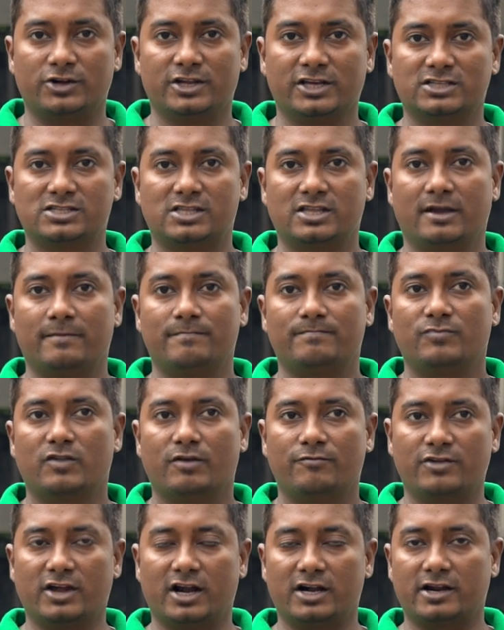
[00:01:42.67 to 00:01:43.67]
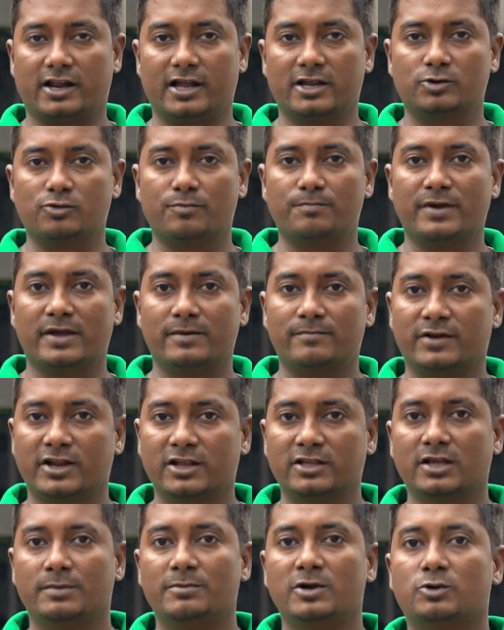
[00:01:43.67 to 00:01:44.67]
teach them, we are trying to
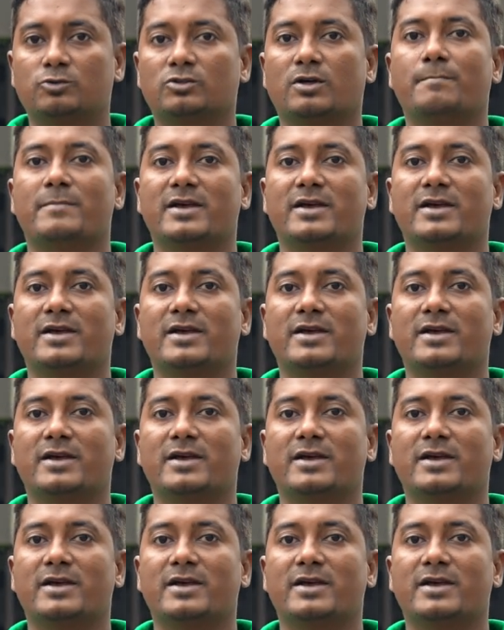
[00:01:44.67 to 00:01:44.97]
bring them into the